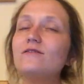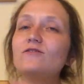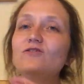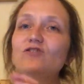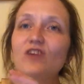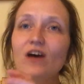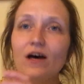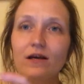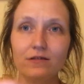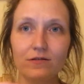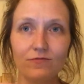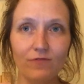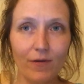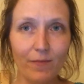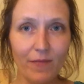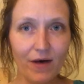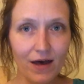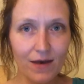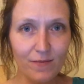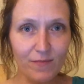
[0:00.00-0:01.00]
Just
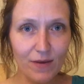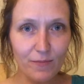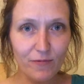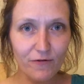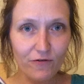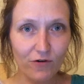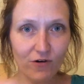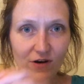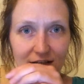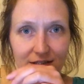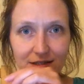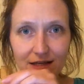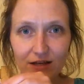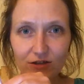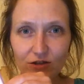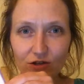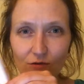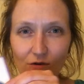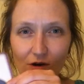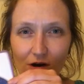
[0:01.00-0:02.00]
remind me before I
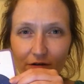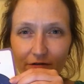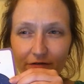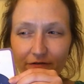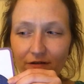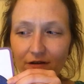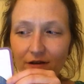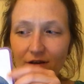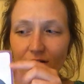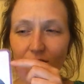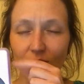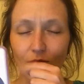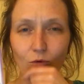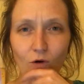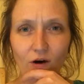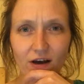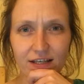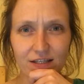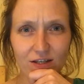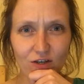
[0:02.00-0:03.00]
send you off,
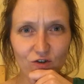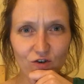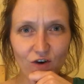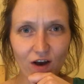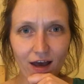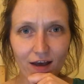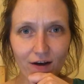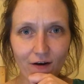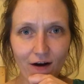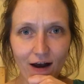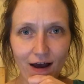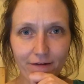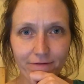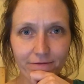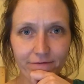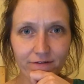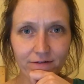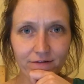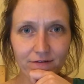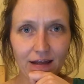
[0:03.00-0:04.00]
what is a trigraph?
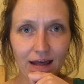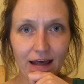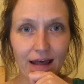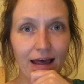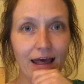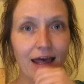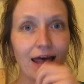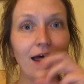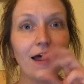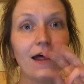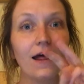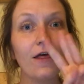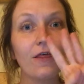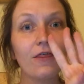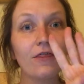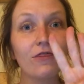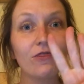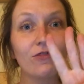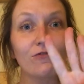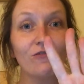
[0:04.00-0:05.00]

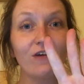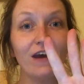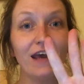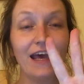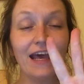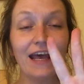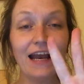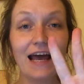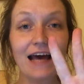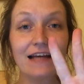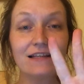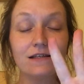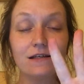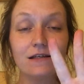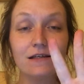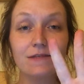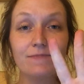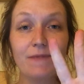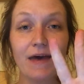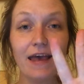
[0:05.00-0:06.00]
3
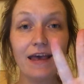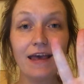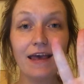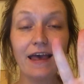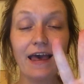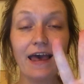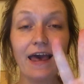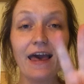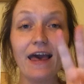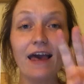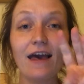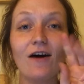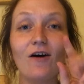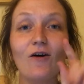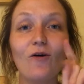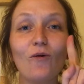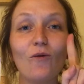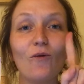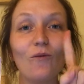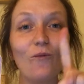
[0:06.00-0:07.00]
letters making
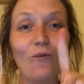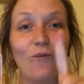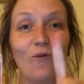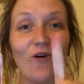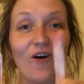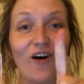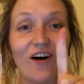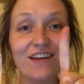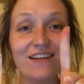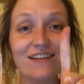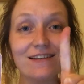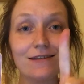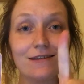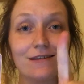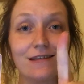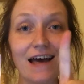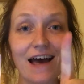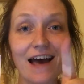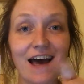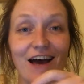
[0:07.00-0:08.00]
1
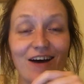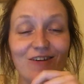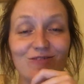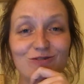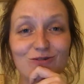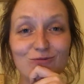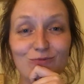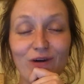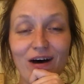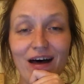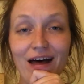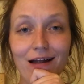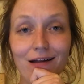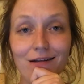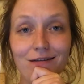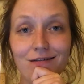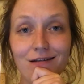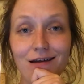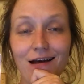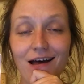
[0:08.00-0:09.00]
sound.
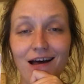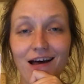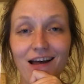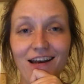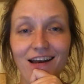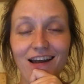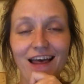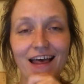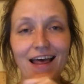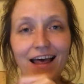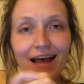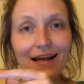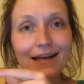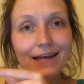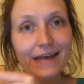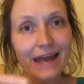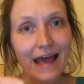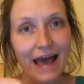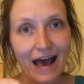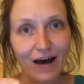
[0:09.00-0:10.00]
Well done.
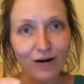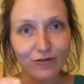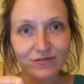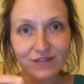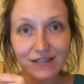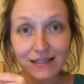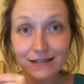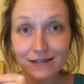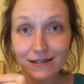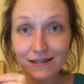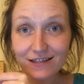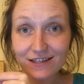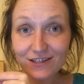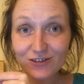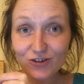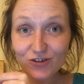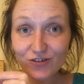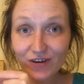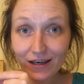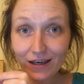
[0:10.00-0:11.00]
Now, this is a
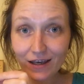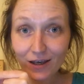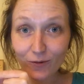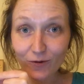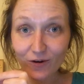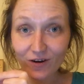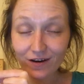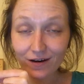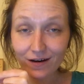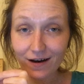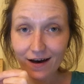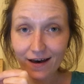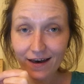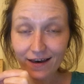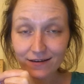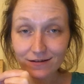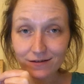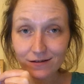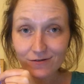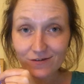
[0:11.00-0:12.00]
tricky one,
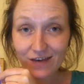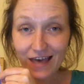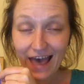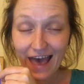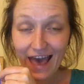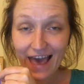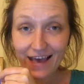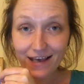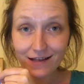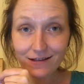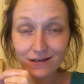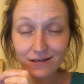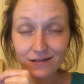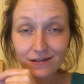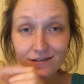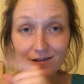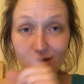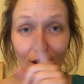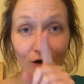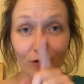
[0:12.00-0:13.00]
guys, okay? This
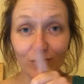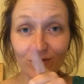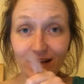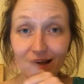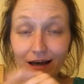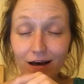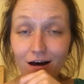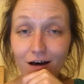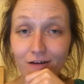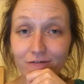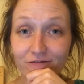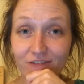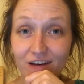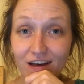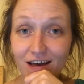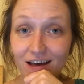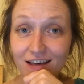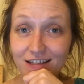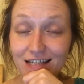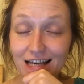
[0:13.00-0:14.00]
is only our
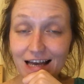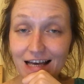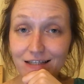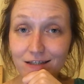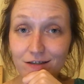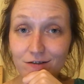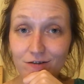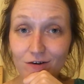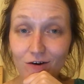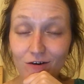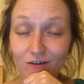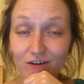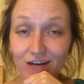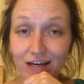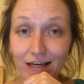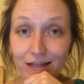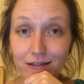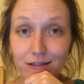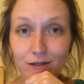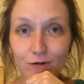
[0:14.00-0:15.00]
first lesson on
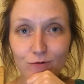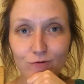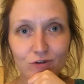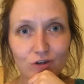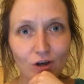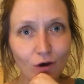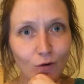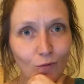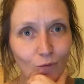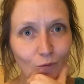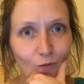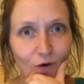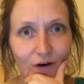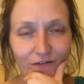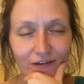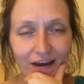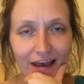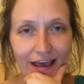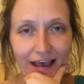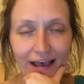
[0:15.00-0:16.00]
it, so don't
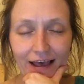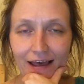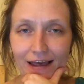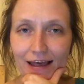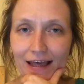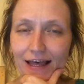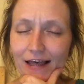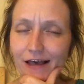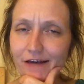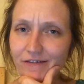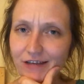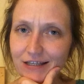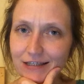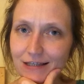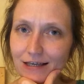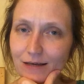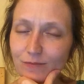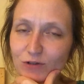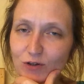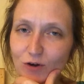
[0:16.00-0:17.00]
worry if it
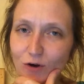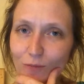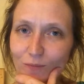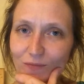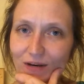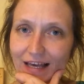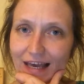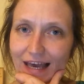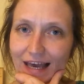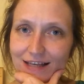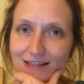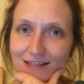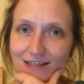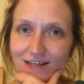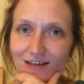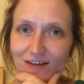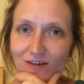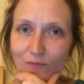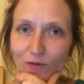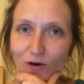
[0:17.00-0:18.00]
seems complicated
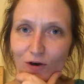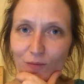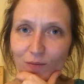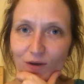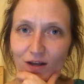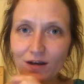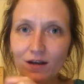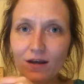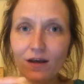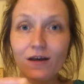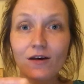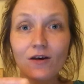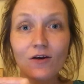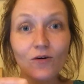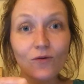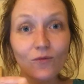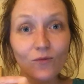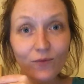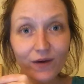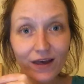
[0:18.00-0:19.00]
at the moment.
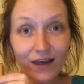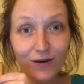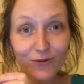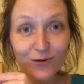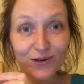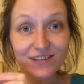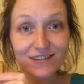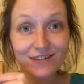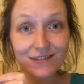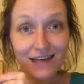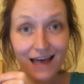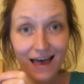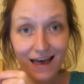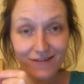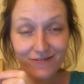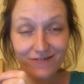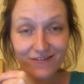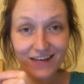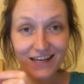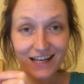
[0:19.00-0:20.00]
We will
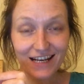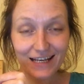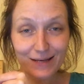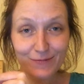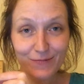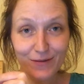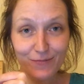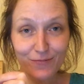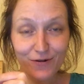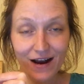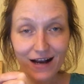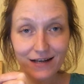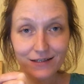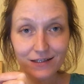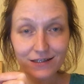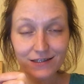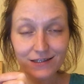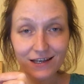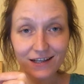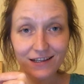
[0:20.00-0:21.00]
definitely be
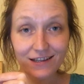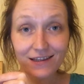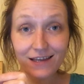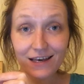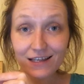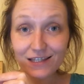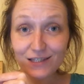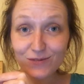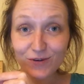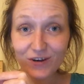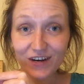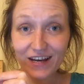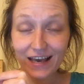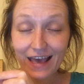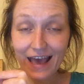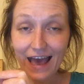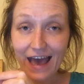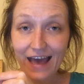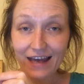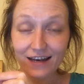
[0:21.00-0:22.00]
practicing this one
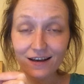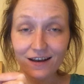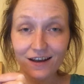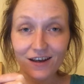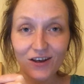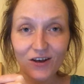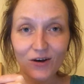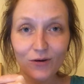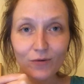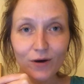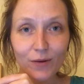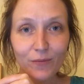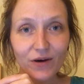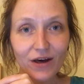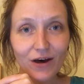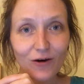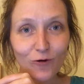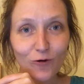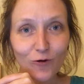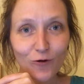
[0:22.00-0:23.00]
again when
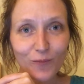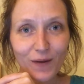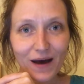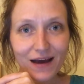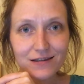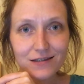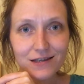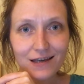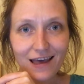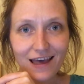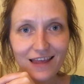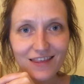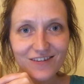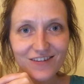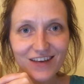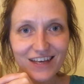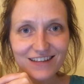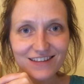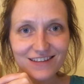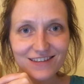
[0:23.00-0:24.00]
we're all back together
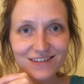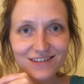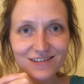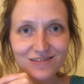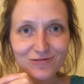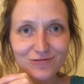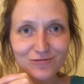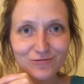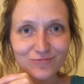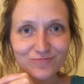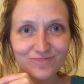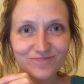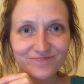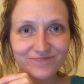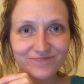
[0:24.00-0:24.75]
in school.